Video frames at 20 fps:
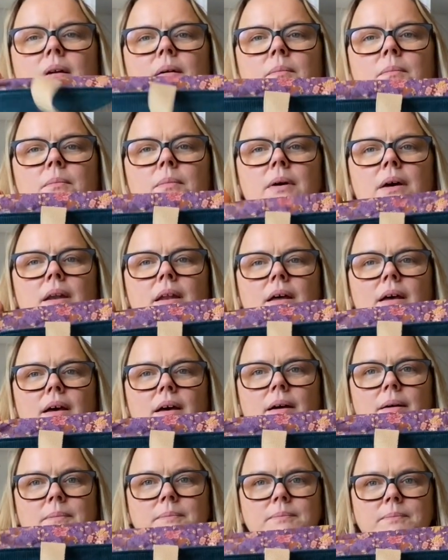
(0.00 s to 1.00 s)
But
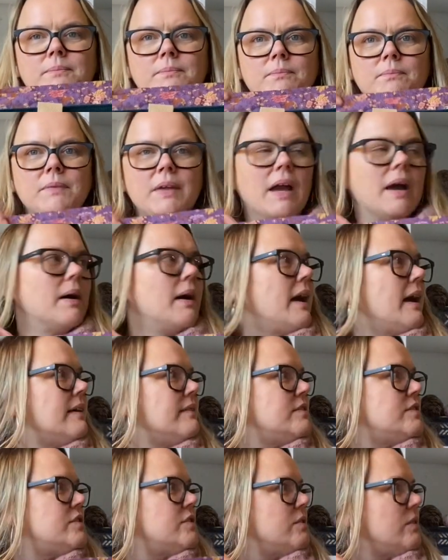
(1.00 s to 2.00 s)
yeah, I
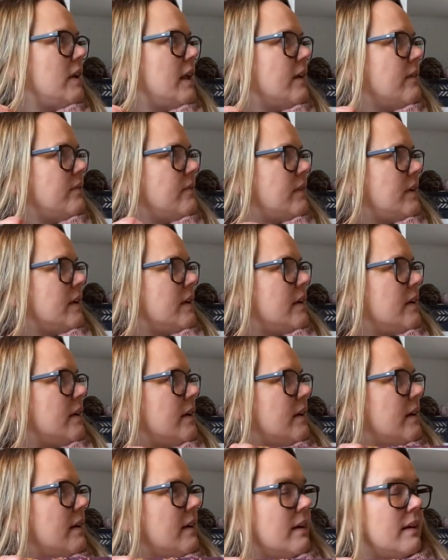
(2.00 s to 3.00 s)
had 2 left
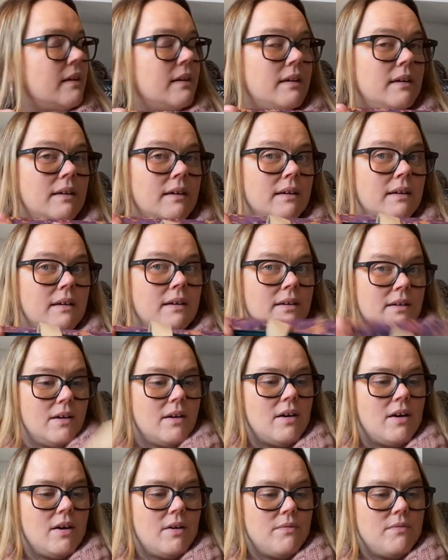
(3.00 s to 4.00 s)

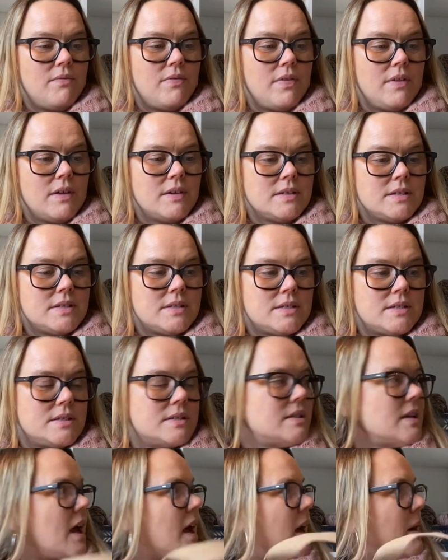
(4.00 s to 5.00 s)
of
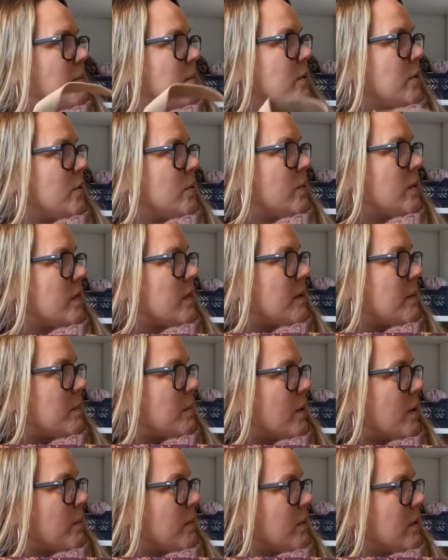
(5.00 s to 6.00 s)
this blue with the
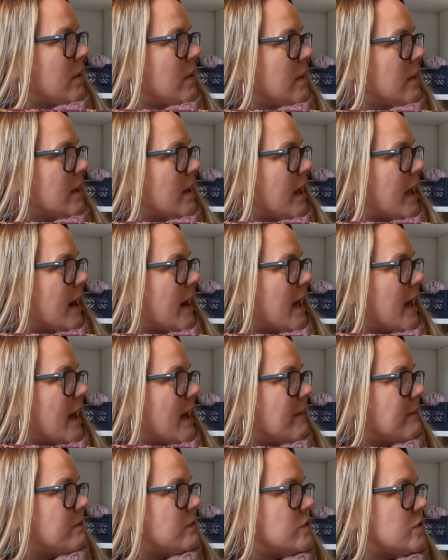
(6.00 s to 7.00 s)
purple, and I
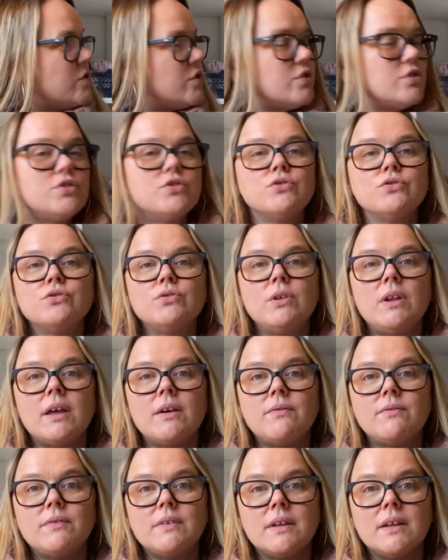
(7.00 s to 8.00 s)
have 2
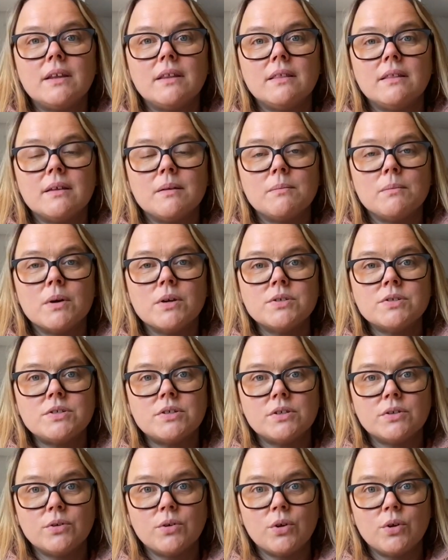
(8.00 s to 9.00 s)
left in the
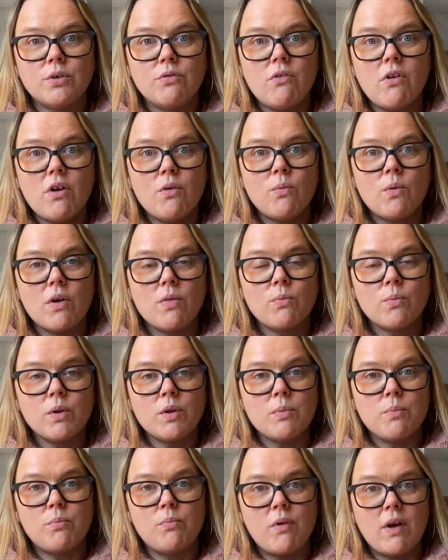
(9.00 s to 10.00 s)
mustard corduroy, one
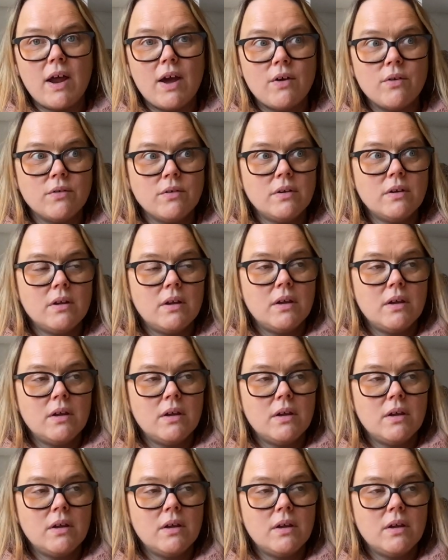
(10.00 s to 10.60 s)
with brown